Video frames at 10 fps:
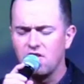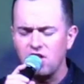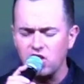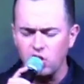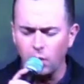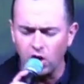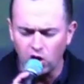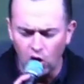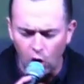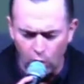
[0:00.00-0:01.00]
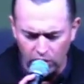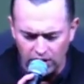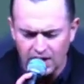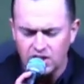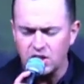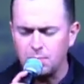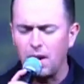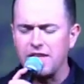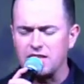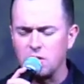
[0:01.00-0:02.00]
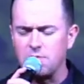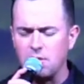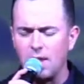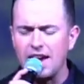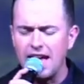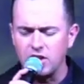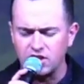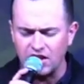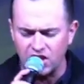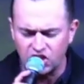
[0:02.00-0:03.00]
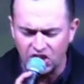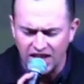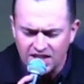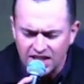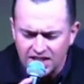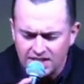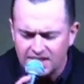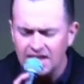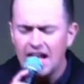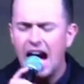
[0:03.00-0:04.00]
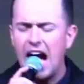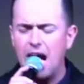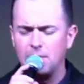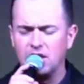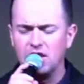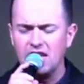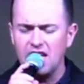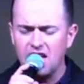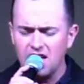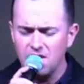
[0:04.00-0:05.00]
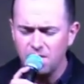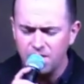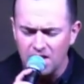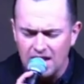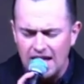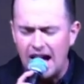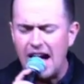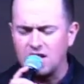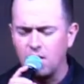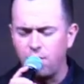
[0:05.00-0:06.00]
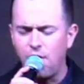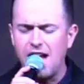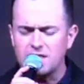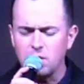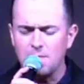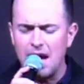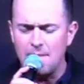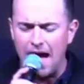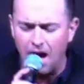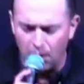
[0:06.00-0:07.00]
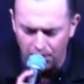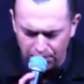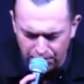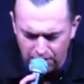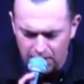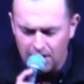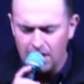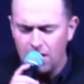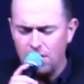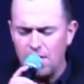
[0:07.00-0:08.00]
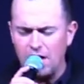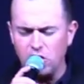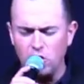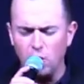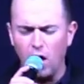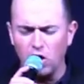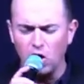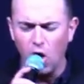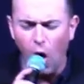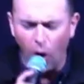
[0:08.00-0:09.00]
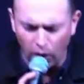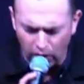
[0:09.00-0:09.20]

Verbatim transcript: you are Lord. Just pray this with me right now. Just say, Jesus, I believe, I confess with my mouth that you are Lord,